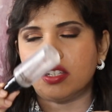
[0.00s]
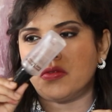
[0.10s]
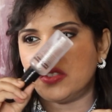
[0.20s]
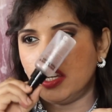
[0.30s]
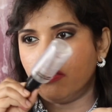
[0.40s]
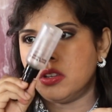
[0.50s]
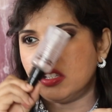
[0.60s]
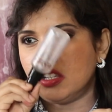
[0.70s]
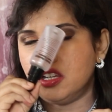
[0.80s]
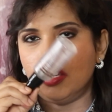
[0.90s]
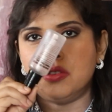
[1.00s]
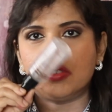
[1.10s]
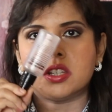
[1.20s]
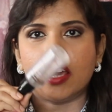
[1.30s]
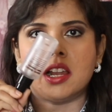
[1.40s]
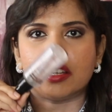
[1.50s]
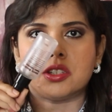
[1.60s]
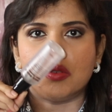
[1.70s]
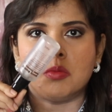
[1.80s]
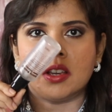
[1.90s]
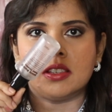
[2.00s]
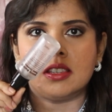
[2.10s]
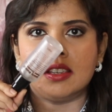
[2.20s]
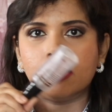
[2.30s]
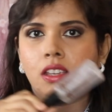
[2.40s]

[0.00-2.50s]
I've seriously used galactomyces,